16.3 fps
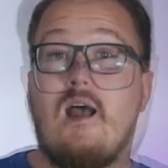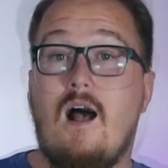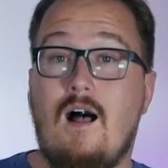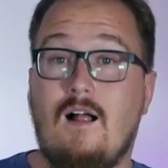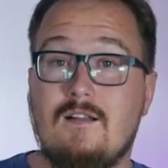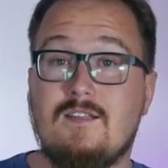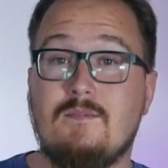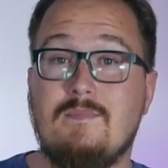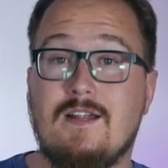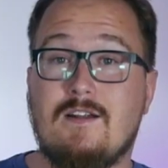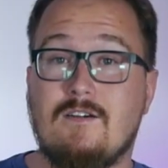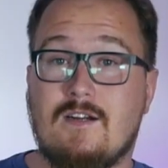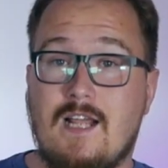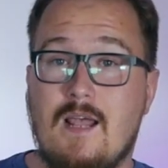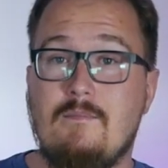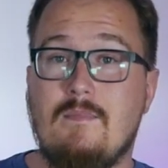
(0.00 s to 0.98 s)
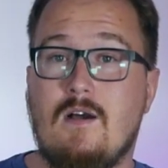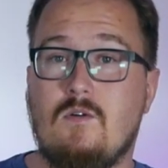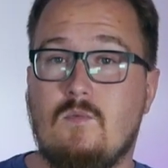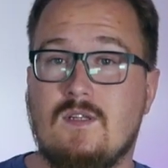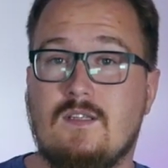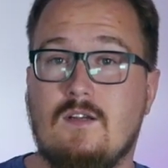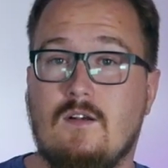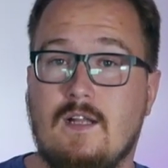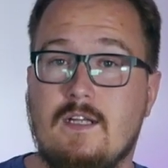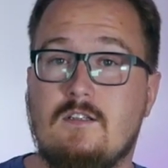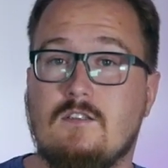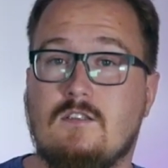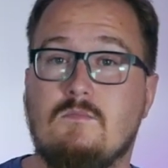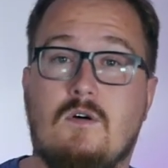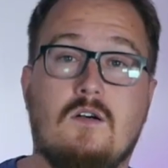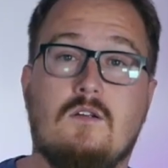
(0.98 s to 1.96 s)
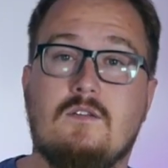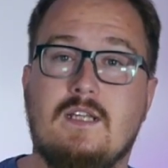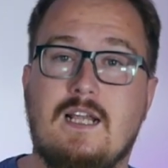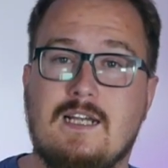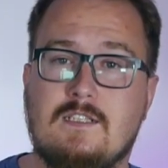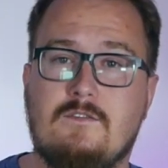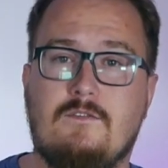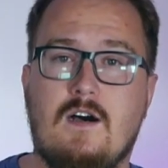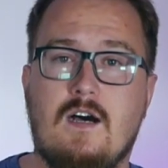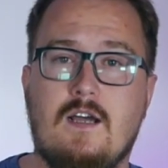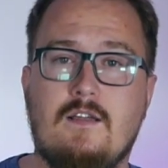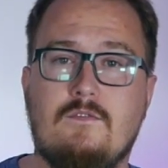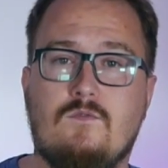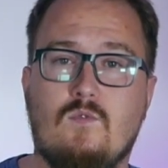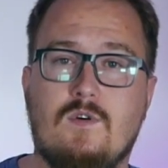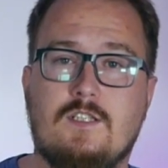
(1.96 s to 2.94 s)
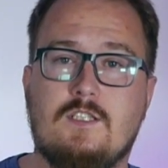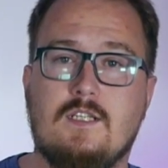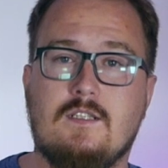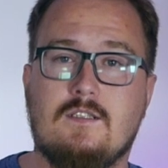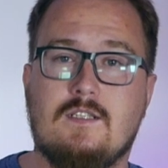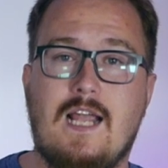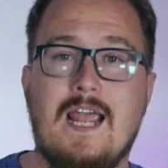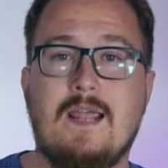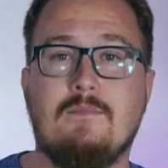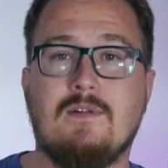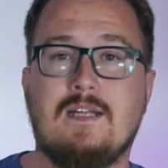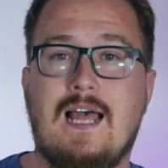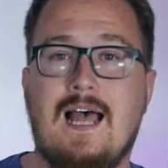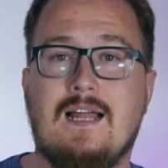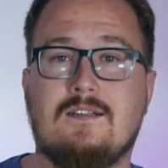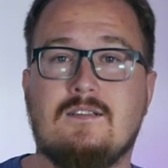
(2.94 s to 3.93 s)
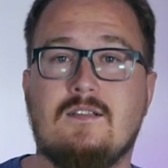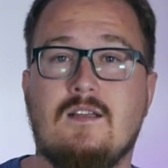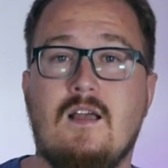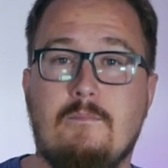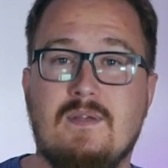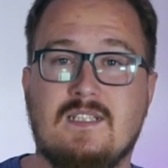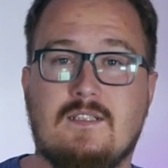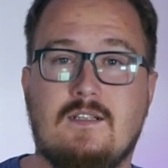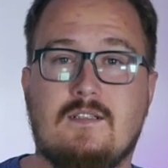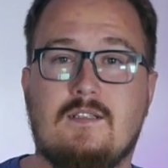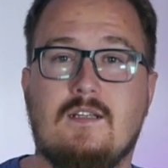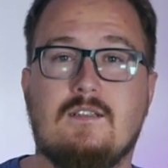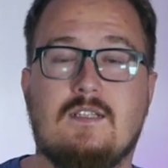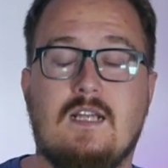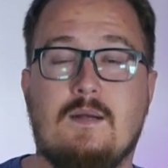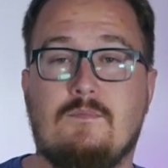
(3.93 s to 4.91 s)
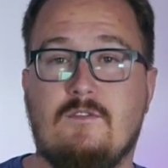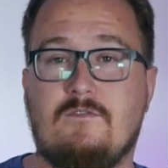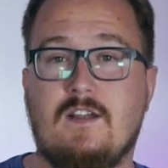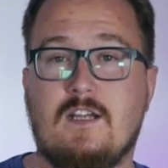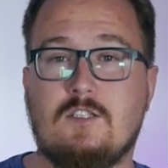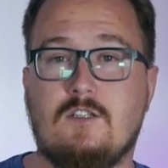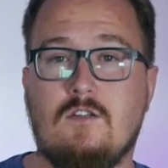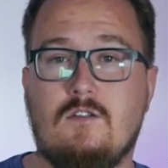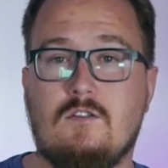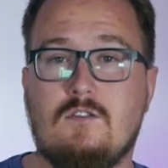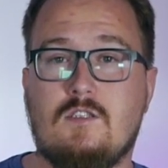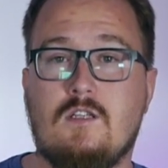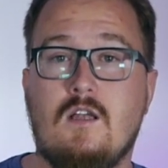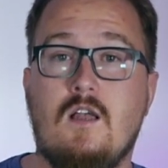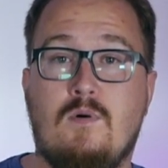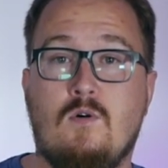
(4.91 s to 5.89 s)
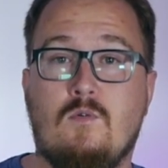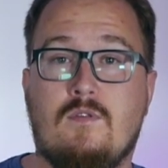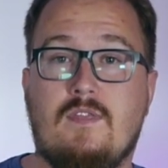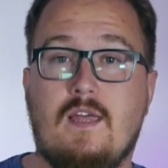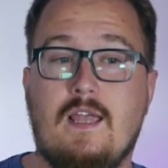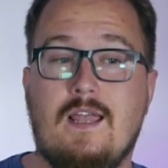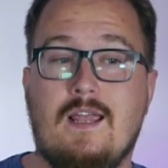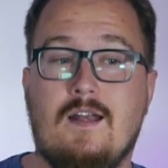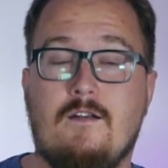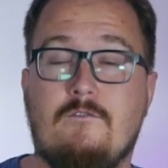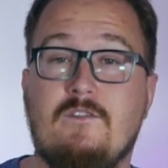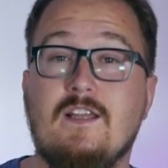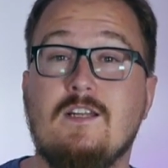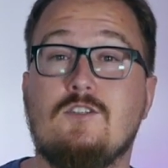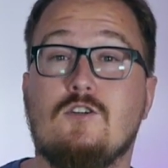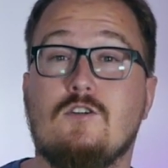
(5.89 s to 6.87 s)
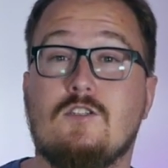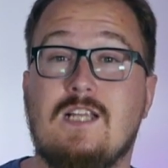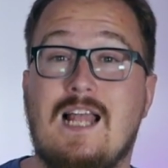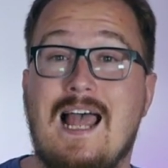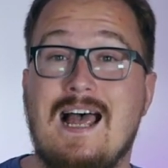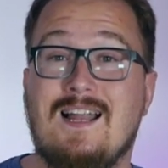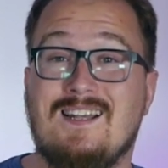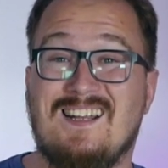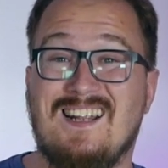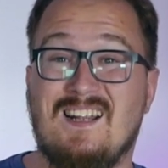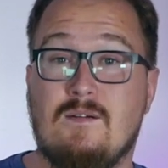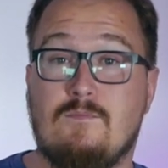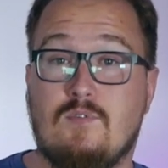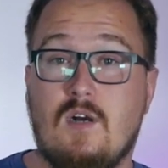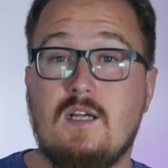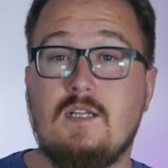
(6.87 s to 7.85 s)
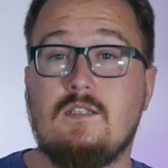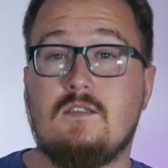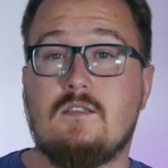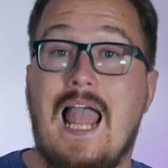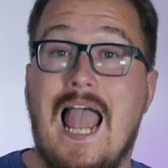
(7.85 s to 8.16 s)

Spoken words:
Ultimaker came out with their latest model, the S5, which is aimed at businesses and professionals, both in features and in price.